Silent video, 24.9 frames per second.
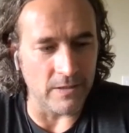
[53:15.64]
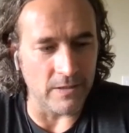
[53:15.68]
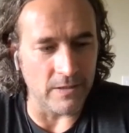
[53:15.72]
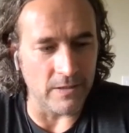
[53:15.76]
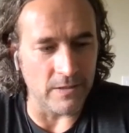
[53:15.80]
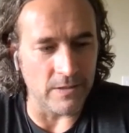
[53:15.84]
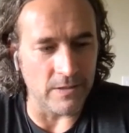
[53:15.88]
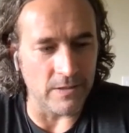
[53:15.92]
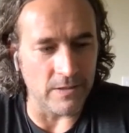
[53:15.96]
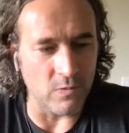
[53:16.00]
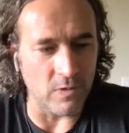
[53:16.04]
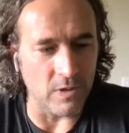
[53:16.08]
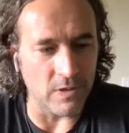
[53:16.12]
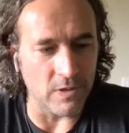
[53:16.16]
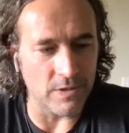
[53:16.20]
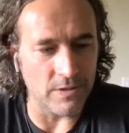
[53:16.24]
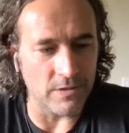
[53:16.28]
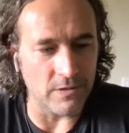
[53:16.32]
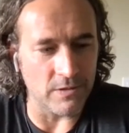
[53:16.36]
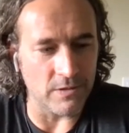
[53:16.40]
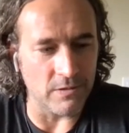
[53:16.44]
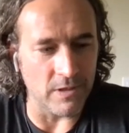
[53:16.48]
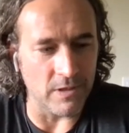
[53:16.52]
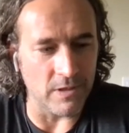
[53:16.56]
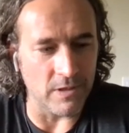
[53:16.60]
I just
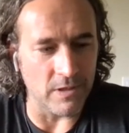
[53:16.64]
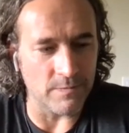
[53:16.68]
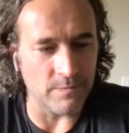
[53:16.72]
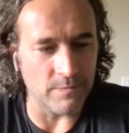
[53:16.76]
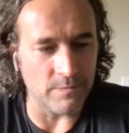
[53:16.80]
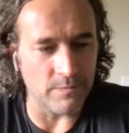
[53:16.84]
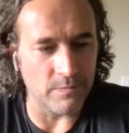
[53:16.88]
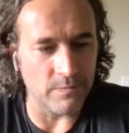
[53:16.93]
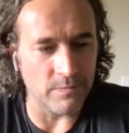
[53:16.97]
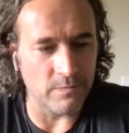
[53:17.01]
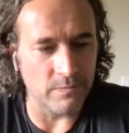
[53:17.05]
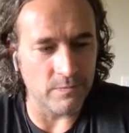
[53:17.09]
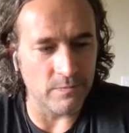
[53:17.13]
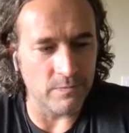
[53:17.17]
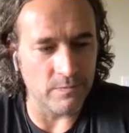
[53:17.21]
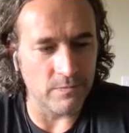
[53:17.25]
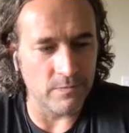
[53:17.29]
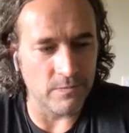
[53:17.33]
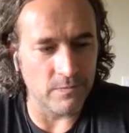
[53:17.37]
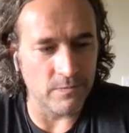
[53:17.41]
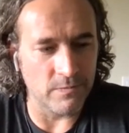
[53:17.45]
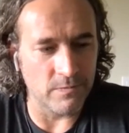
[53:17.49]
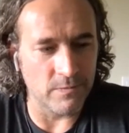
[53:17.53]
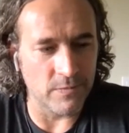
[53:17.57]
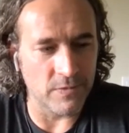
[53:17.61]
want to
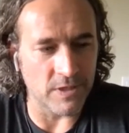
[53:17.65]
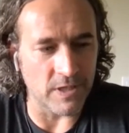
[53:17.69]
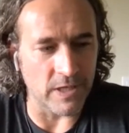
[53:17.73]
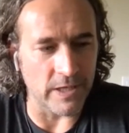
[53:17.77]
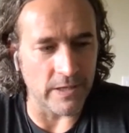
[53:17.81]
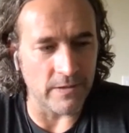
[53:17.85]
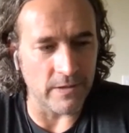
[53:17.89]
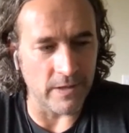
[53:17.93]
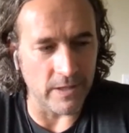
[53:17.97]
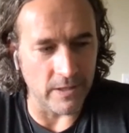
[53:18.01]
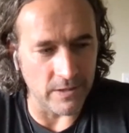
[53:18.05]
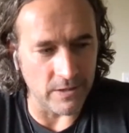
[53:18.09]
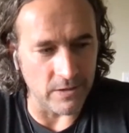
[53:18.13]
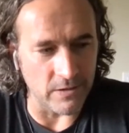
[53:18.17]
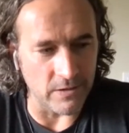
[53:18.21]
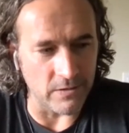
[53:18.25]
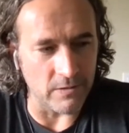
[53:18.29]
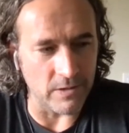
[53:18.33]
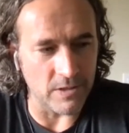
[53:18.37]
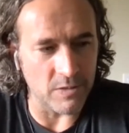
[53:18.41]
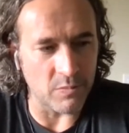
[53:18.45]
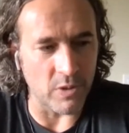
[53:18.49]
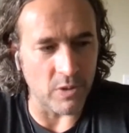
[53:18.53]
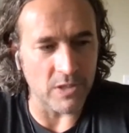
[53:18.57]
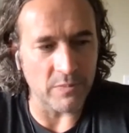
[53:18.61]
say thank
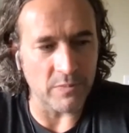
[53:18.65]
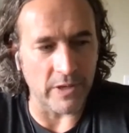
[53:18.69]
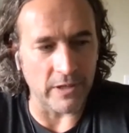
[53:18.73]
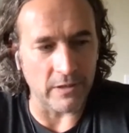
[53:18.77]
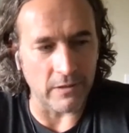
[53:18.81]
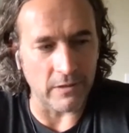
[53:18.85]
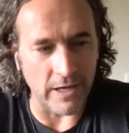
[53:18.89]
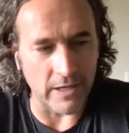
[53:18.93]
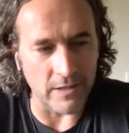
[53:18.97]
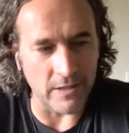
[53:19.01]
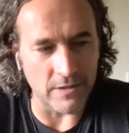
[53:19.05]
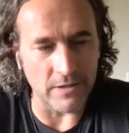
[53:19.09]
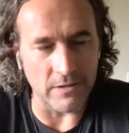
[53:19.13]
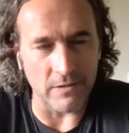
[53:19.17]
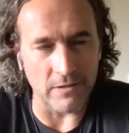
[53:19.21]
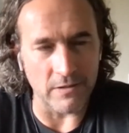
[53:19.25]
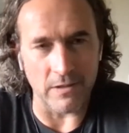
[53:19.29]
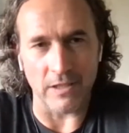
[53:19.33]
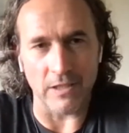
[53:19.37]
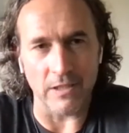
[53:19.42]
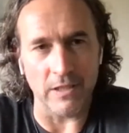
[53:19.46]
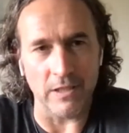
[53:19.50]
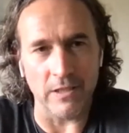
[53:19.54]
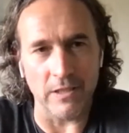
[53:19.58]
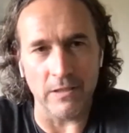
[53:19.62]
you, express my
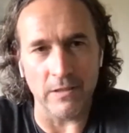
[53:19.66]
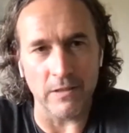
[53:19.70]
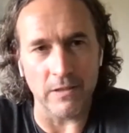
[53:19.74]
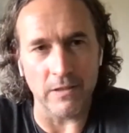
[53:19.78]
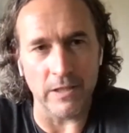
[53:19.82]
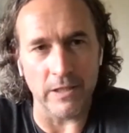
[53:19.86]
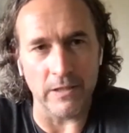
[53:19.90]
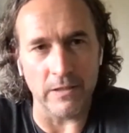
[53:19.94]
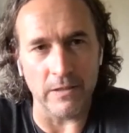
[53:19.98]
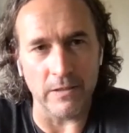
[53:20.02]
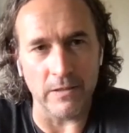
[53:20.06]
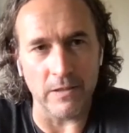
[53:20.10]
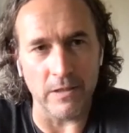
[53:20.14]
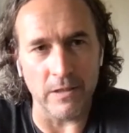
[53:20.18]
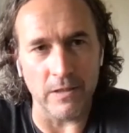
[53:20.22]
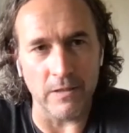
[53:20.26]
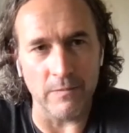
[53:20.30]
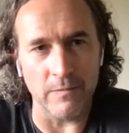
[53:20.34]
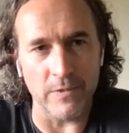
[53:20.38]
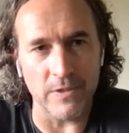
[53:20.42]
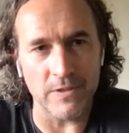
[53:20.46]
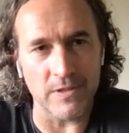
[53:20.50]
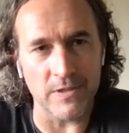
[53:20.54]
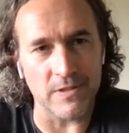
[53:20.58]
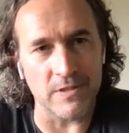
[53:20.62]
gratitude again. And
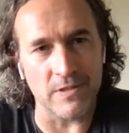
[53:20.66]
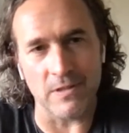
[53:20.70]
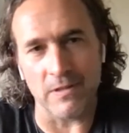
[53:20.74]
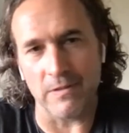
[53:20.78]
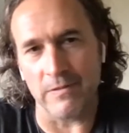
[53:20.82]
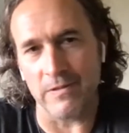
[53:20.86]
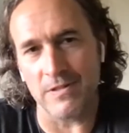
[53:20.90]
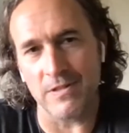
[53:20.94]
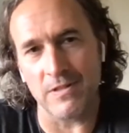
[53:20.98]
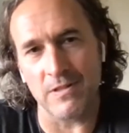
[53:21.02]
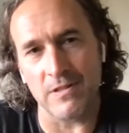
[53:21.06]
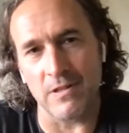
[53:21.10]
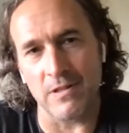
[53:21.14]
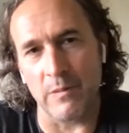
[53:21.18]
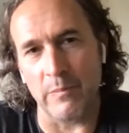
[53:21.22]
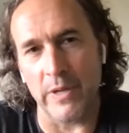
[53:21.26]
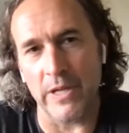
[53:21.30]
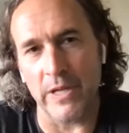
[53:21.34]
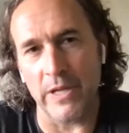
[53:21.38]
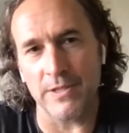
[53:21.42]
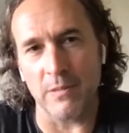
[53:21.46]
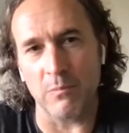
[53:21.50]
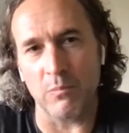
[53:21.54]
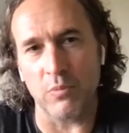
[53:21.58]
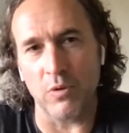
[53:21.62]
this is an
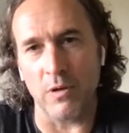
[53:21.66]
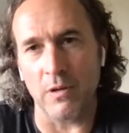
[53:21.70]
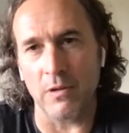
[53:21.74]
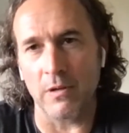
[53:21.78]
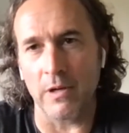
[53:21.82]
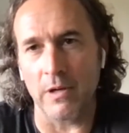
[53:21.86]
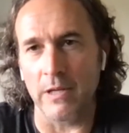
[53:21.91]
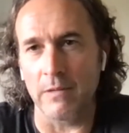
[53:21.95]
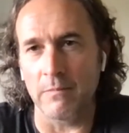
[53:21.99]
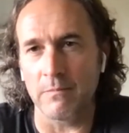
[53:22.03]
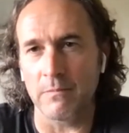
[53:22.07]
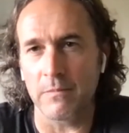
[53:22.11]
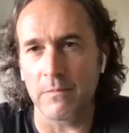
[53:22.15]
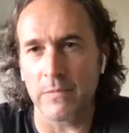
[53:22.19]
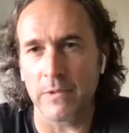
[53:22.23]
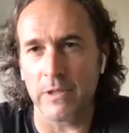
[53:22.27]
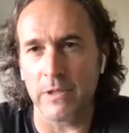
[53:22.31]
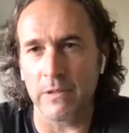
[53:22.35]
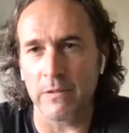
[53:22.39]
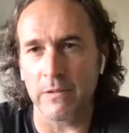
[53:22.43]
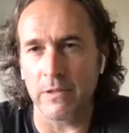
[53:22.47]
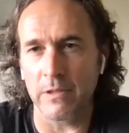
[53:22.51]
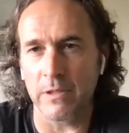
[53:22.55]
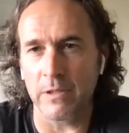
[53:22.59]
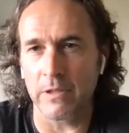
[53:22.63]
amazing program
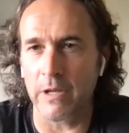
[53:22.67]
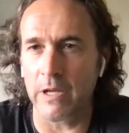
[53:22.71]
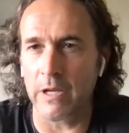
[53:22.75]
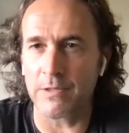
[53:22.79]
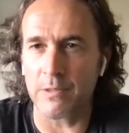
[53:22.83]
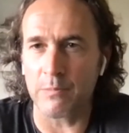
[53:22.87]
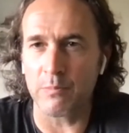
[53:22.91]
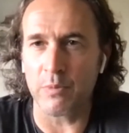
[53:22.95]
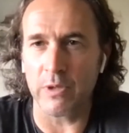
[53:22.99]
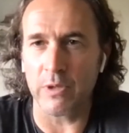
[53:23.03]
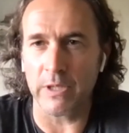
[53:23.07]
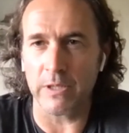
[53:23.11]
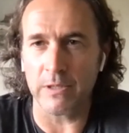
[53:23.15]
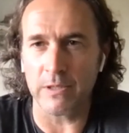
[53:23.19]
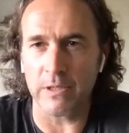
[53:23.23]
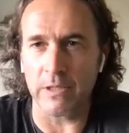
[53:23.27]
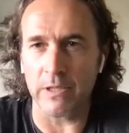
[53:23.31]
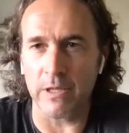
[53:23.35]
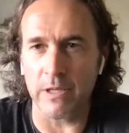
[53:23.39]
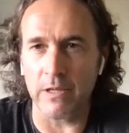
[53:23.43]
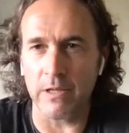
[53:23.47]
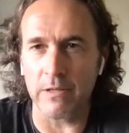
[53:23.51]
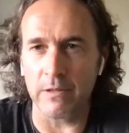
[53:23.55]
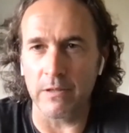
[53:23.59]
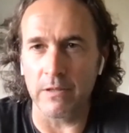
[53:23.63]
that you guys are putting
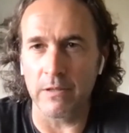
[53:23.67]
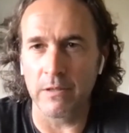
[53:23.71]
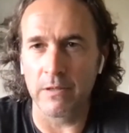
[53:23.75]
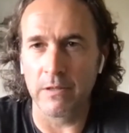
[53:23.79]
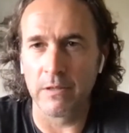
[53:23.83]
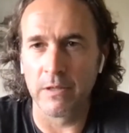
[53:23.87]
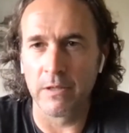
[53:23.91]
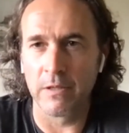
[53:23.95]
together.